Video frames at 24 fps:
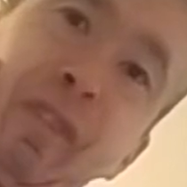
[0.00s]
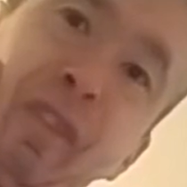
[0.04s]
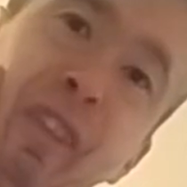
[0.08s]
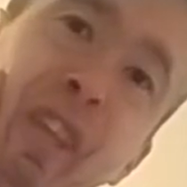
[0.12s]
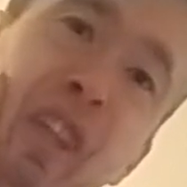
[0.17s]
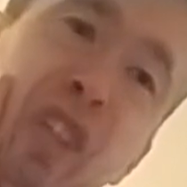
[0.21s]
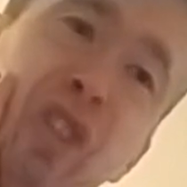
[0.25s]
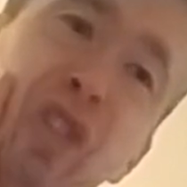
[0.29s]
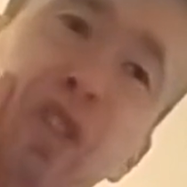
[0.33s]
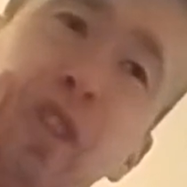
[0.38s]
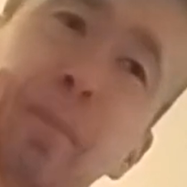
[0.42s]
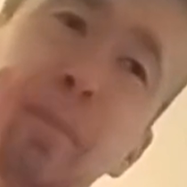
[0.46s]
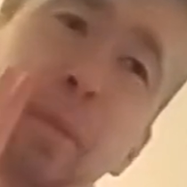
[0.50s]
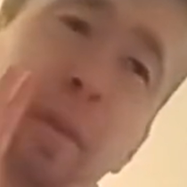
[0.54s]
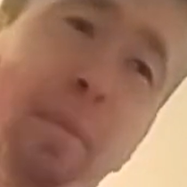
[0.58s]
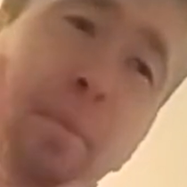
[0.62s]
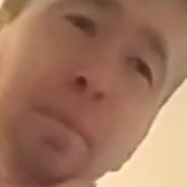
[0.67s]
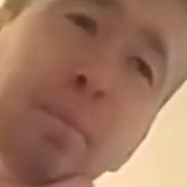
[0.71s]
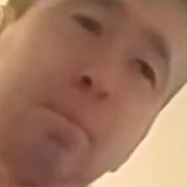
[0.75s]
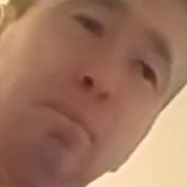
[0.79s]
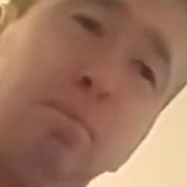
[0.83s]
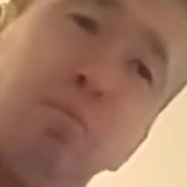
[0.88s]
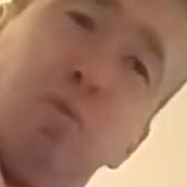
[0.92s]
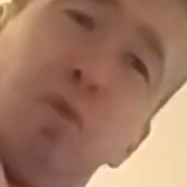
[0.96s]
They should
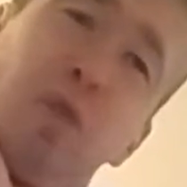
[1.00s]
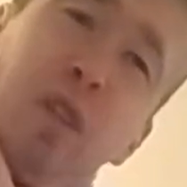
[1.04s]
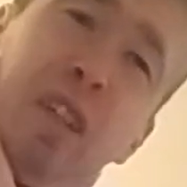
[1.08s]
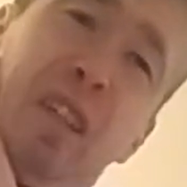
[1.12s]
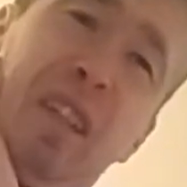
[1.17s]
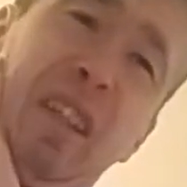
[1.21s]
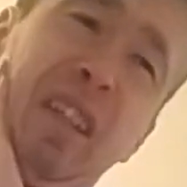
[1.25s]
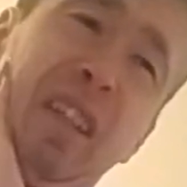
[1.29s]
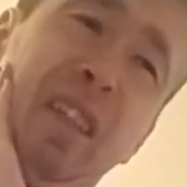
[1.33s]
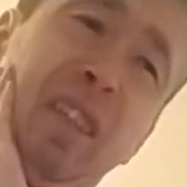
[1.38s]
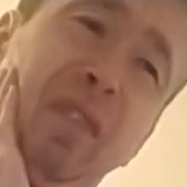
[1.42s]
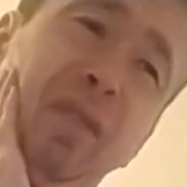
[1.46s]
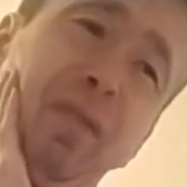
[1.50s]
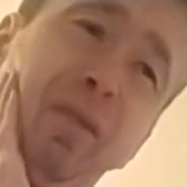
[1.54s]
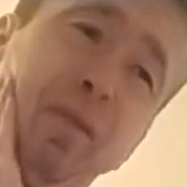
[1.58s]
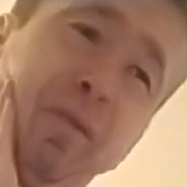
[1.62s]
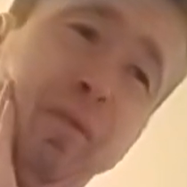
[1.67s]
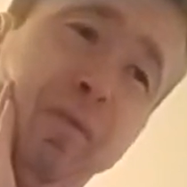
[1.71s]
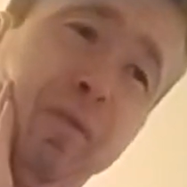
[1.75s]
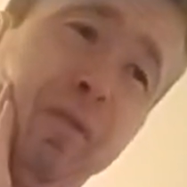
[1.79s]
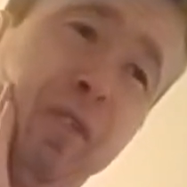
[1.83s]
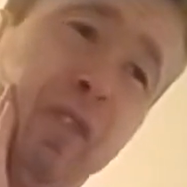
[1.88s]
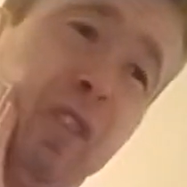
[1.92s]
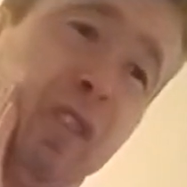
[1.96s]
be really
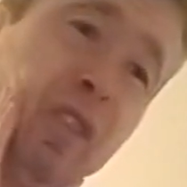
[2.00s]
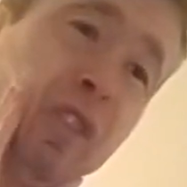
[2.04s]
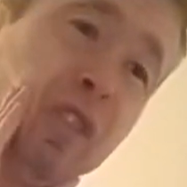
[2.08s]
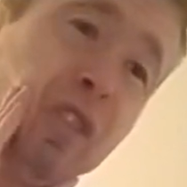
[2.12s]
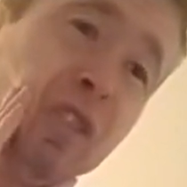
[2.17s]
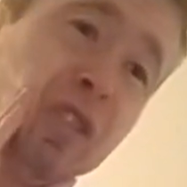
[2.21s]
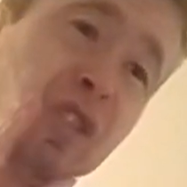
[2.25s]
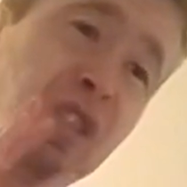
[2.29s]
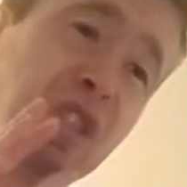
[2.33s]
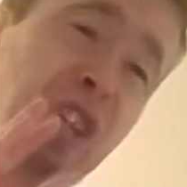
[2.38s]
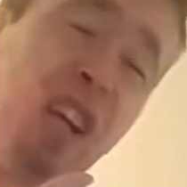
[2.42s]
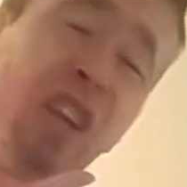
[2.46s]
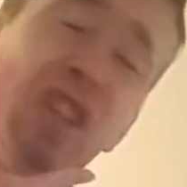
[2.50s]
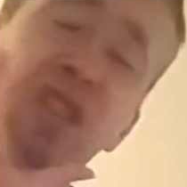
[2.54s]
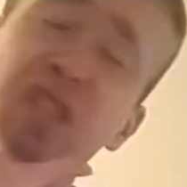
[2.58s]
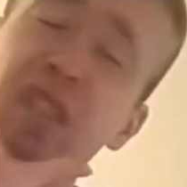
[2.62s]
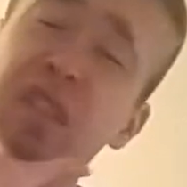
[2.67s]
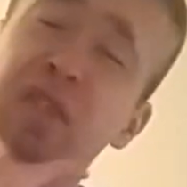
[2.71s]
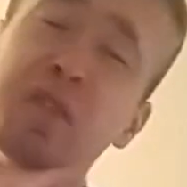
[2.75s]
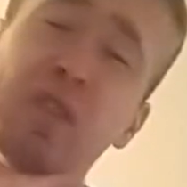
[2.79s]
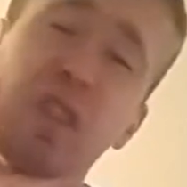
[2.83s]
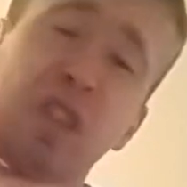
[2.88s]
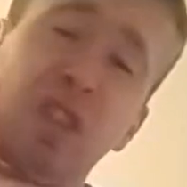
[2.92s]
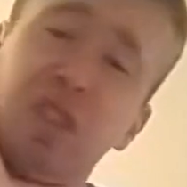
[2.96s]

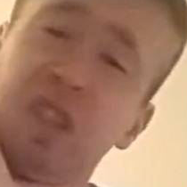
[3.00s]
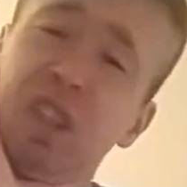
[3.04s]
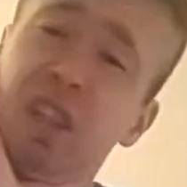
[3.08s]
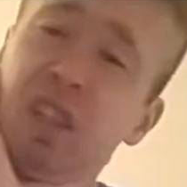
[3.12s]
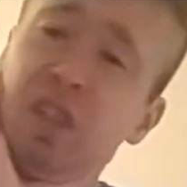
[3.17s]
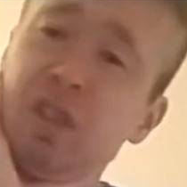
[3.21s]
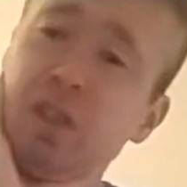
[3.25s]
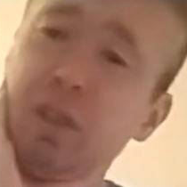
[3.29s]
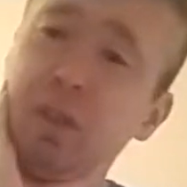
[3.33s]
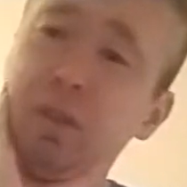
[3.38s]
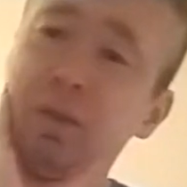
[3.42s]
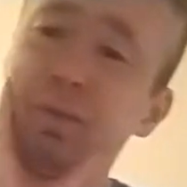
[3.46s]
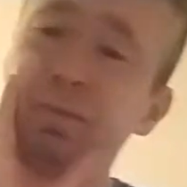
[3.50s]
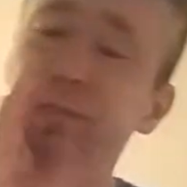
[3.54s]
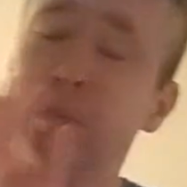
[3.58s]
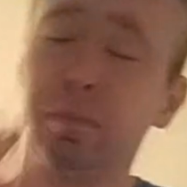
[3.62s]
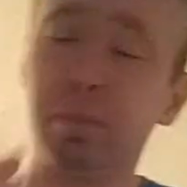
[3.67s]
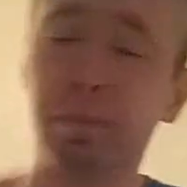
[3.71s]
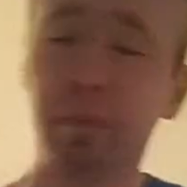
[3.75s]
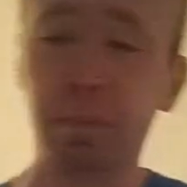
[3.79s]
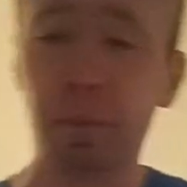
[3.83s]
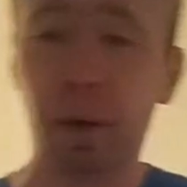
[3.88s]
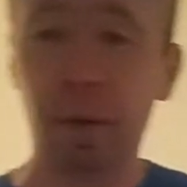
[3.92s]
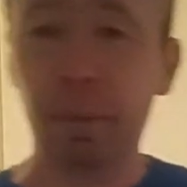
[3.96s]
challenging for the title,
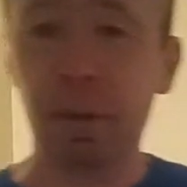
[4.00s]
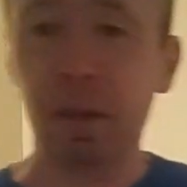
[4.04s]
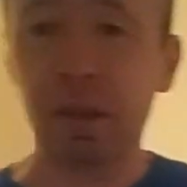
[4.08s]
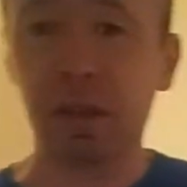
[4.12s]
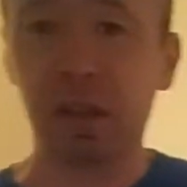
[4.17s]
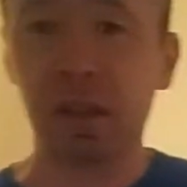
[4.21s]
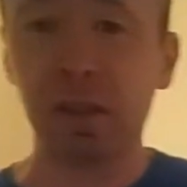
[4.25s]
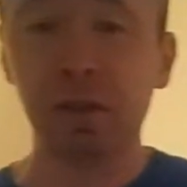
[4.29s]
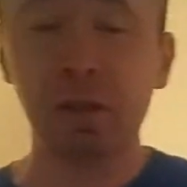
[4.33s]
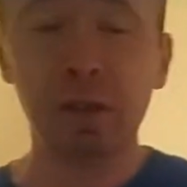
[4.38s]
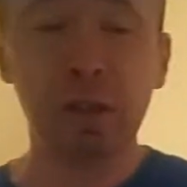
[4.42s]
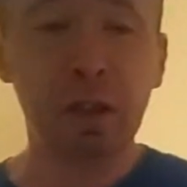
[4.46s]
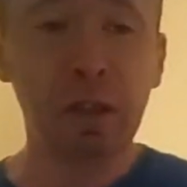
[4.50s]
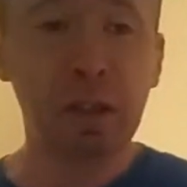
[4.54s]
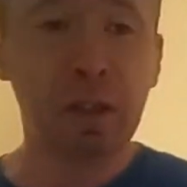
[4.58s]
in my opinion.